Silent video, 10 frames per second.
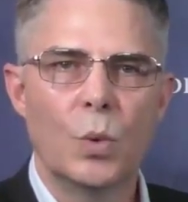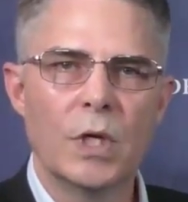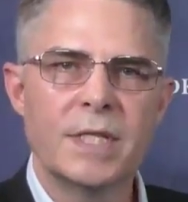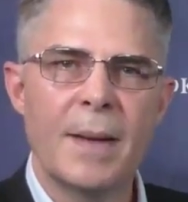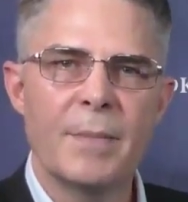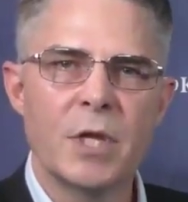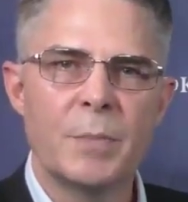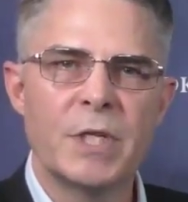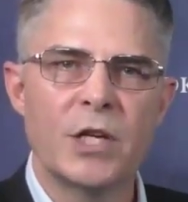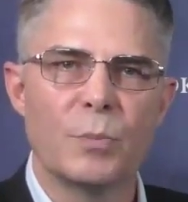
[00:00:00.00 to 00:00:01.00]
We'll examine the
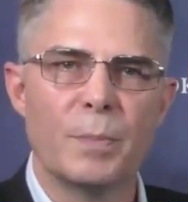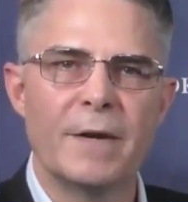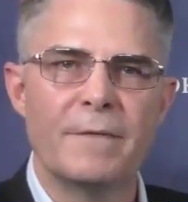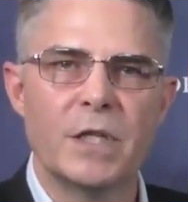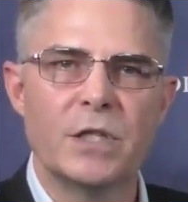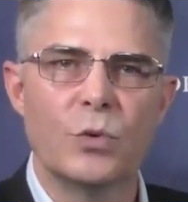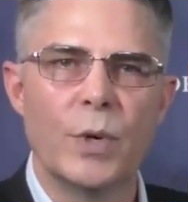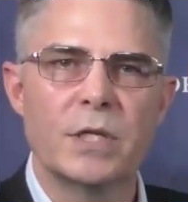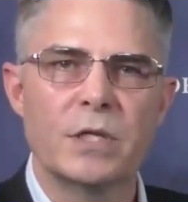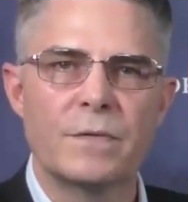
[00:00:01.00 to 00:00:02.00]
potential benefits and
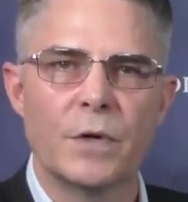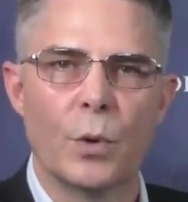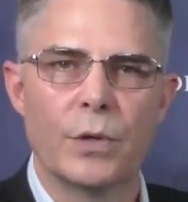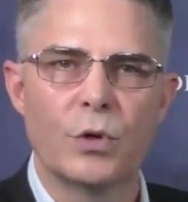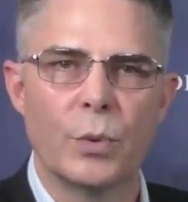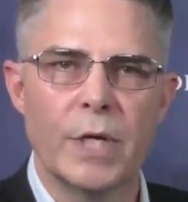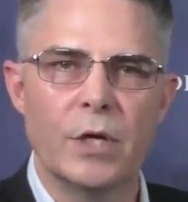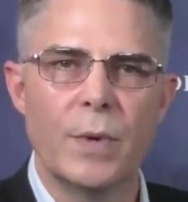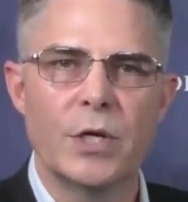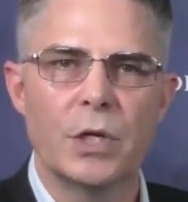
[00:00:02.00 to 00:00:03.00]
risks for North
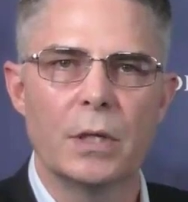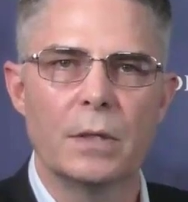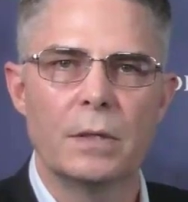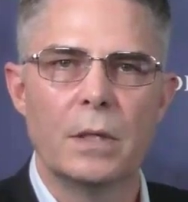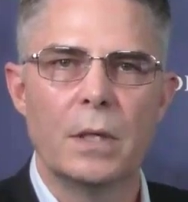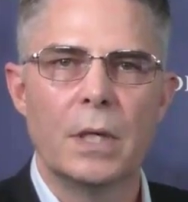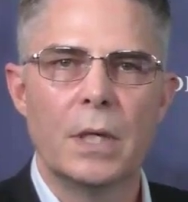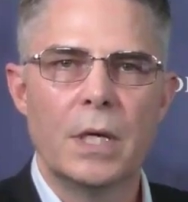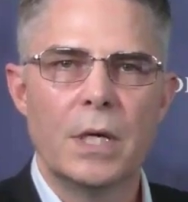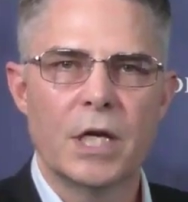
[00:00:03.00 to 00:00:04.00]
Korea and Russia
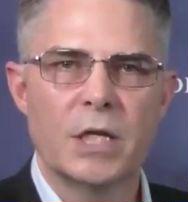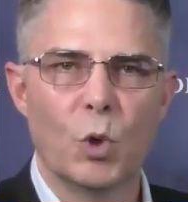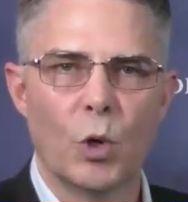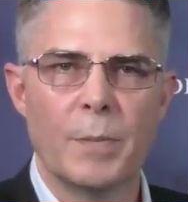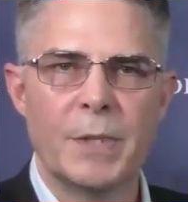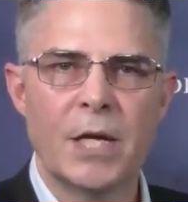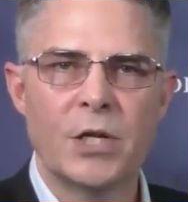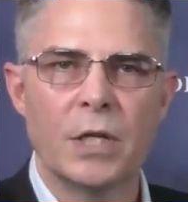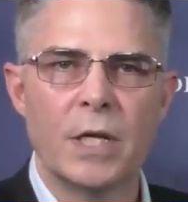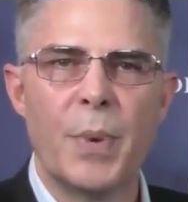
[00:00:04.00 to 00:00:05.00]
explore the
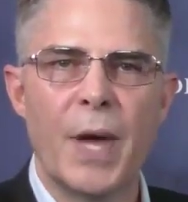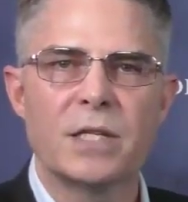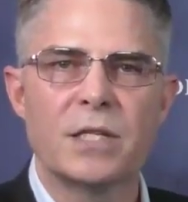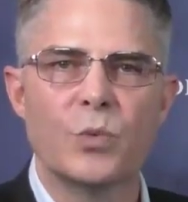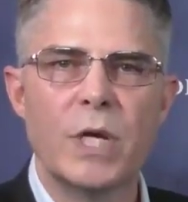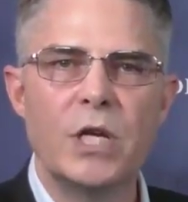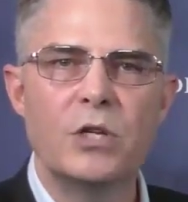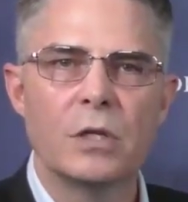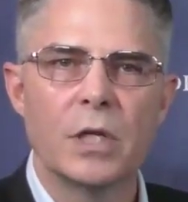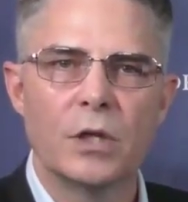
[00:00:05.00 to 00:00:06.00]
potential impacts on
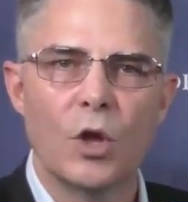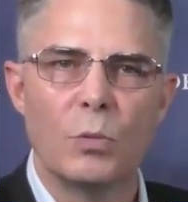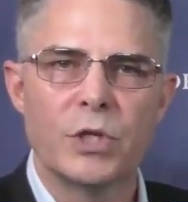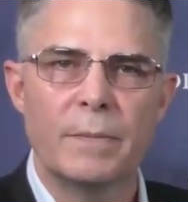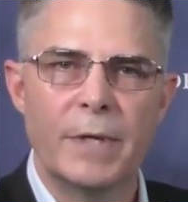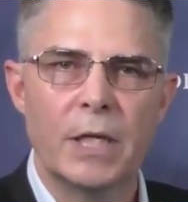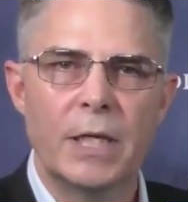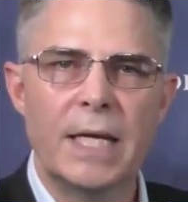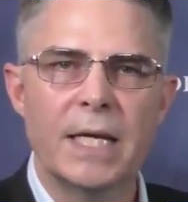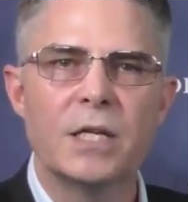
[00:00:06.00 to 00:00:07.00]
regional and global
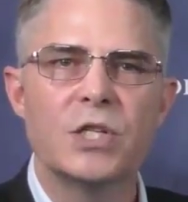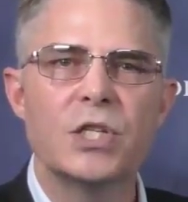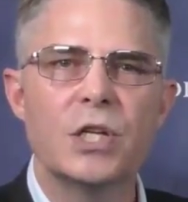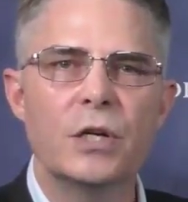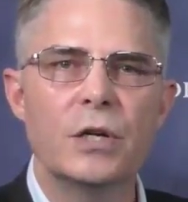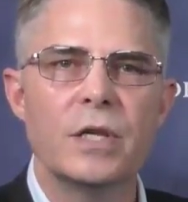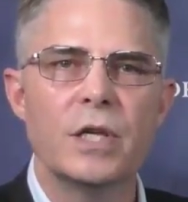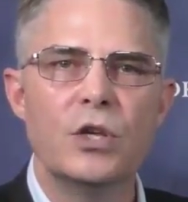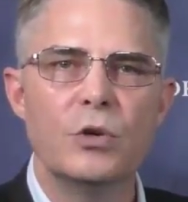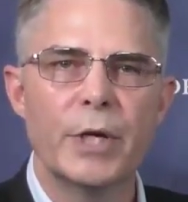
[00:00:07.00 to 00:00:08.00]
stability, and consider the
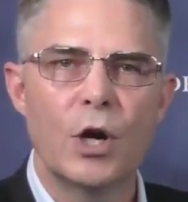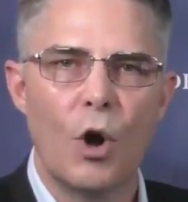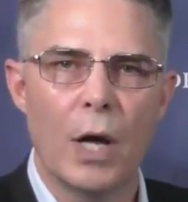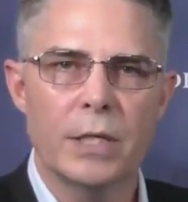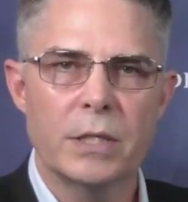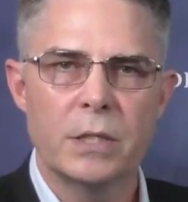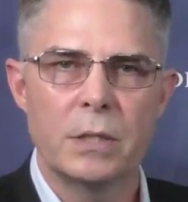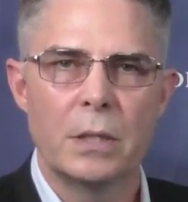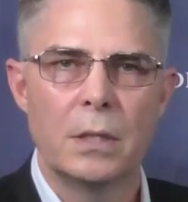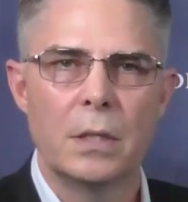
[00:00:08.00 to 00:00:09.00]
human cost
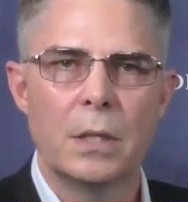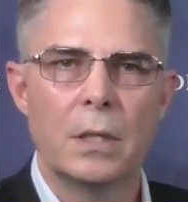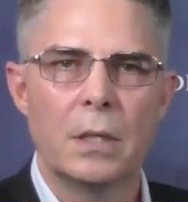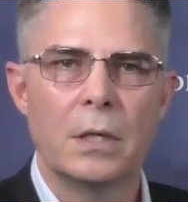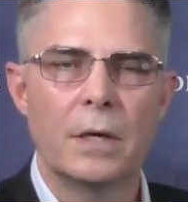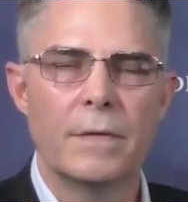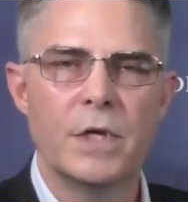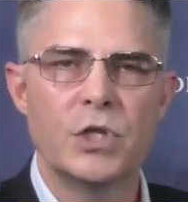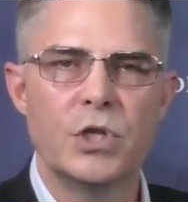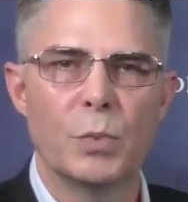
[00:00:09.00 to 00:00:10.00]
of
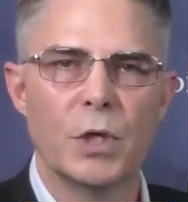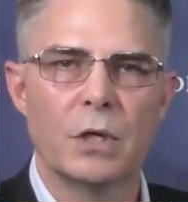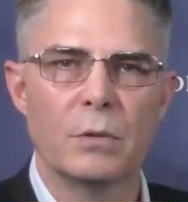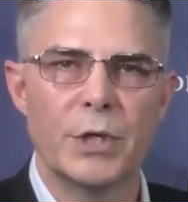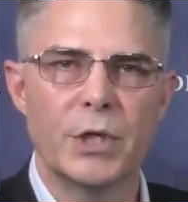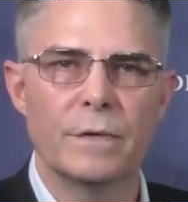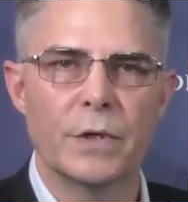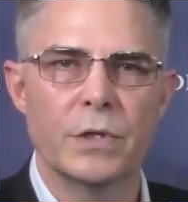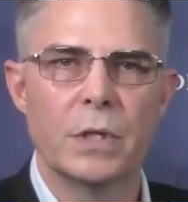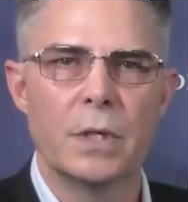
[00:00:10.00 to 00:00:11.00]
these geopolitical
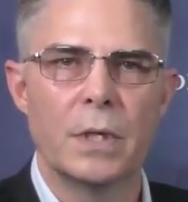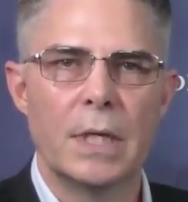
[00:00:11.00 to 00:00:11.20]
maneuvers.